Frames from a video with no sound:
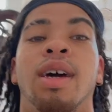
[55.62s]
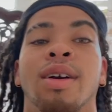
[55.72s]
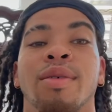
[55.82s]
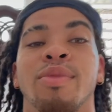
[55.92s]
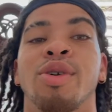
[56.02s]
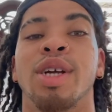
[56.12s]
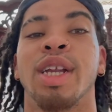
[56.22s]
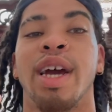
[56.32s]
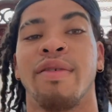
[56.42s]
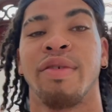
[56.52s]
Good
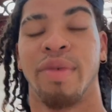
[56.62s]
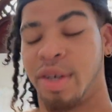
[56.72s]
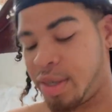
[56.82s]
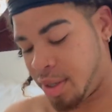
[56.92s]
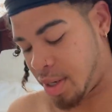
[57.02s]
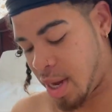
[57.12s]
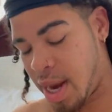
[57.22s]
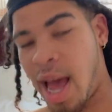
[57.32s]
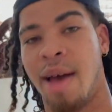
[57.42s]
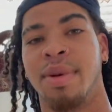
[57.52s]
morning everyone
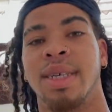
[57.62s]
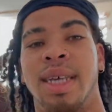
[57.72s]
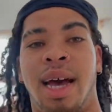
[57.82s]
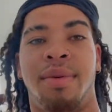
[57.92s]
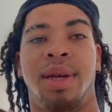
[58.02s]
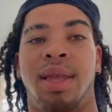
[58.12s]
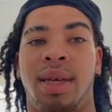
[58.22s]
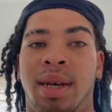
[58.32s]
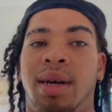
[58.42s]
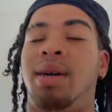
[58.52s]
and happy Sabbath.
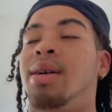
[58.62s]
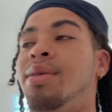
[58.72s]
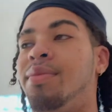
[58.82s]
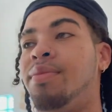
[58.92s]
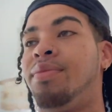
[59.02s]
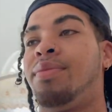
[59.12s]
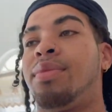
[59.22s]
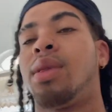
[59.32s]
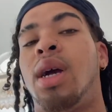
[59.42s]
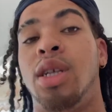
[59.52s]
Um,
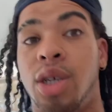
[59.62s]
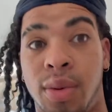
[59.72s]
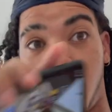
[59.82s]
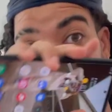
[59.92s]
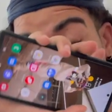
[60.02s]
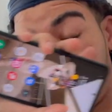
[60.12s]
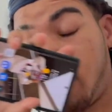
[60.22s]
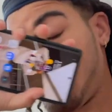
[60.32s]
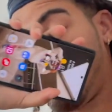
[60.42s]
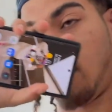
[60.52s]
I just woke up.
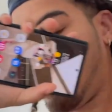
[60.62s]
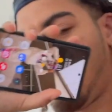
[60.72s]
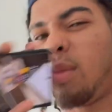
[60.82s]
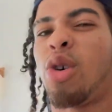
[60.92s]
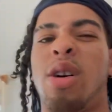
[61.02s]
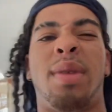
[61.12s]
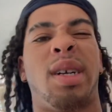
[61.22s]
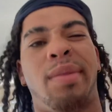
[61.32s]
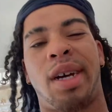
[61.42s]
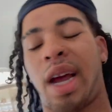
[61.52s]
I woke up
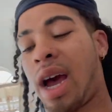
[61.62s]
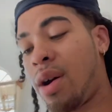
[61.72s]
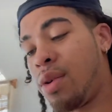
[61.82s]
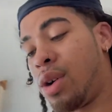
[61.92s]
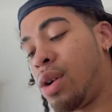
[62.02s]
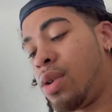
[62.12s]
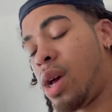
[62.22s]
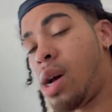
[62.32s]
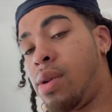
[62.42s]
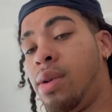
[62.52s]
like about an hour ago
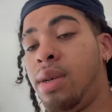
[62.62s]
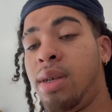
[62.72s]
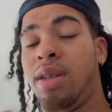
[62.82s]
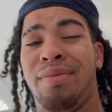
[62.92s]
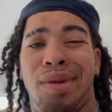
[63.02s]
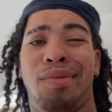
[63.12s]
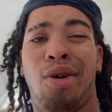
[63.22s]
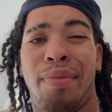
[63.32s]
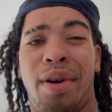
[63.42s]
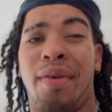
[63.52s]
now. Been
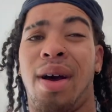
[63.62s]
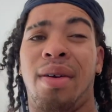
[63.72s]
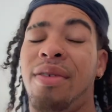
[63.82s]
moping around.